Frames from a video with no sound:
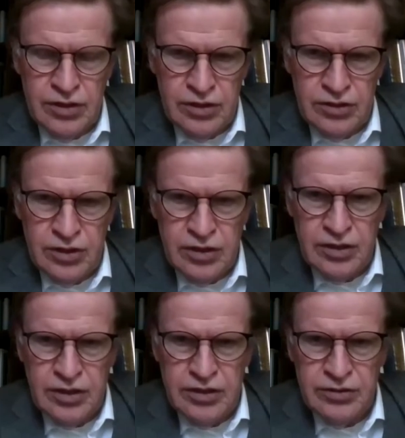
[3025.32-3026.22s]
initially,
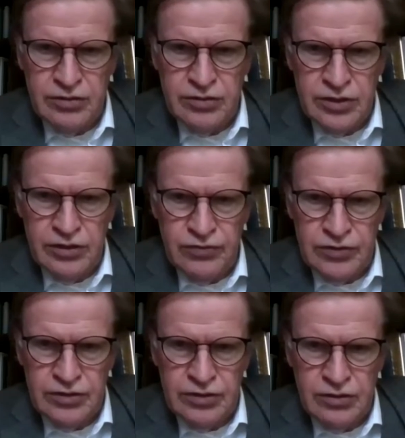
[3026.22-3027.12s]
at least on the
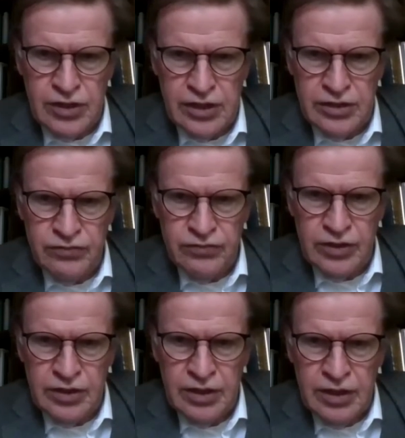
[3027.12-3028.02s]
surface, an attractive
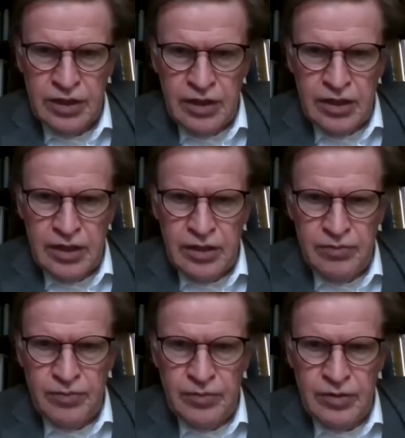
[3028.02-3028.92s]
one.
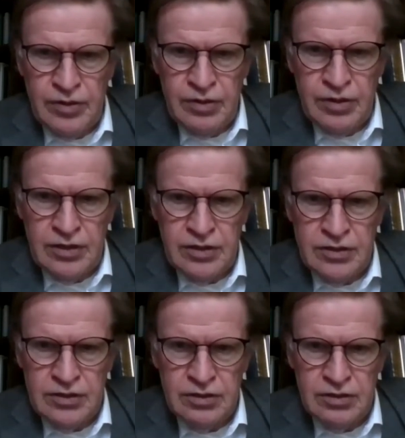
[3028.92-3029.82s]
That
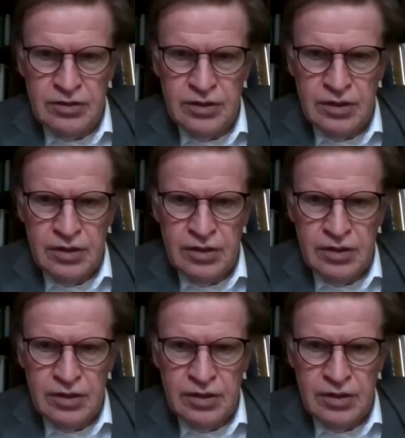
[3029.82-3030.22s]
is that